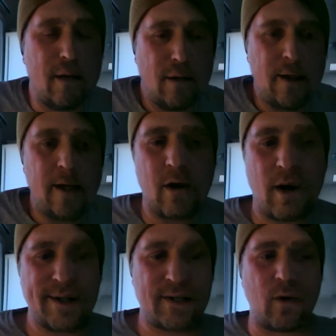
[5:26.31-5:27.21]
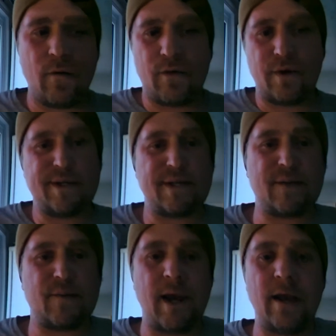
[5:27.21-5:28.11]
Italy and also over into
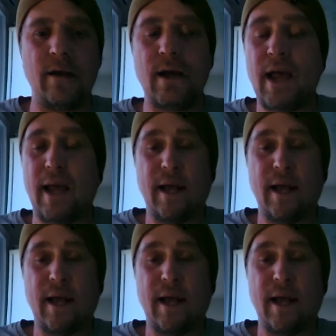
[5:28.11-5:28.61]
Spain